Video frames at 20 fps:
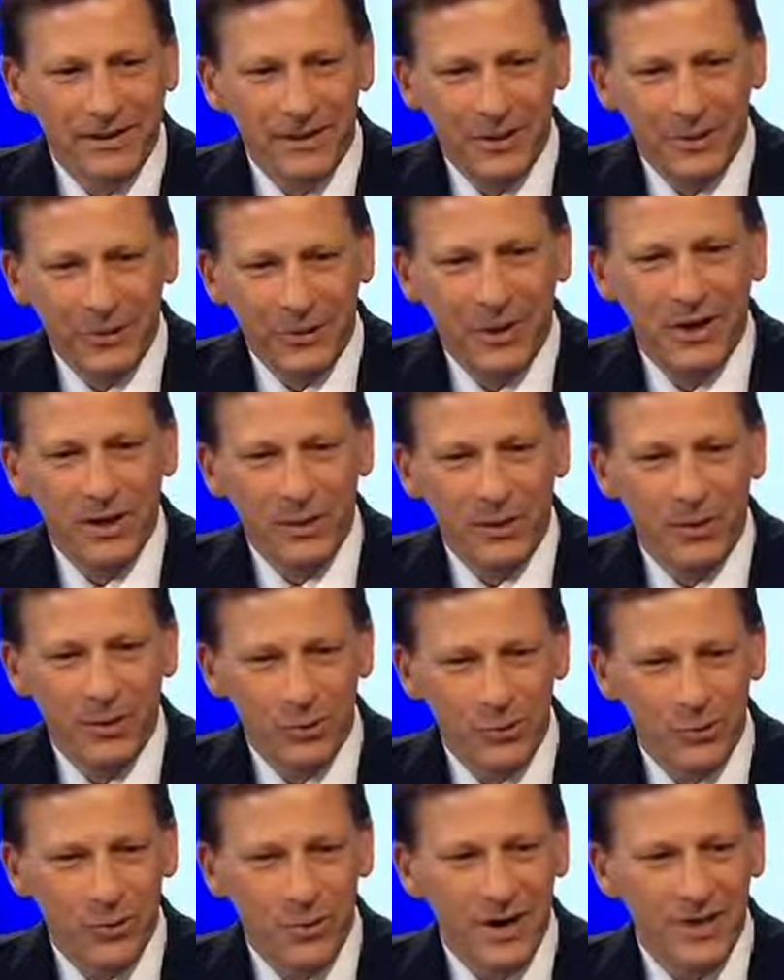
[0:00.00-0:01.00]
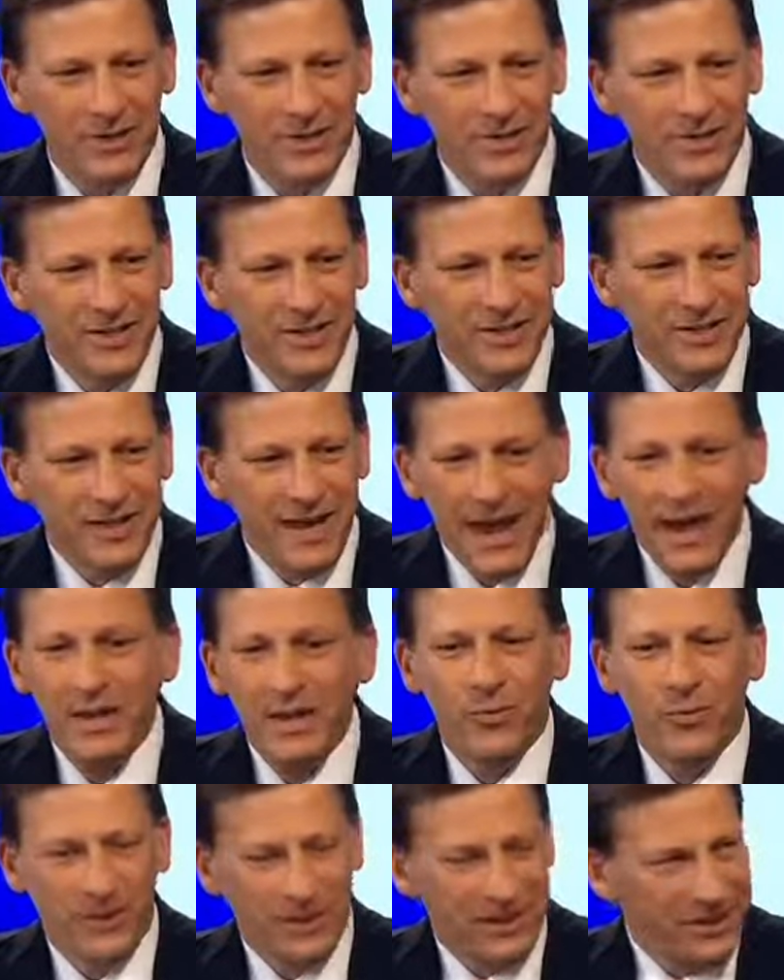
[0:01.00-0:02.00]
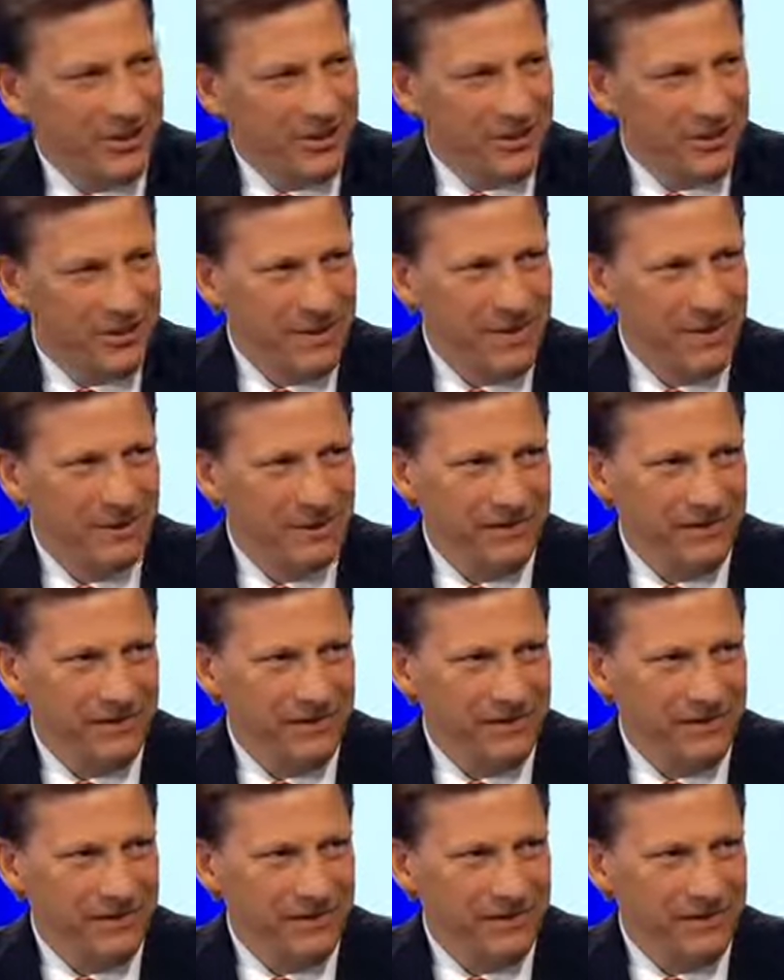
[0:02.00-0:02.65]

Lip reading: like Whitey Bulger wants anyone to think about of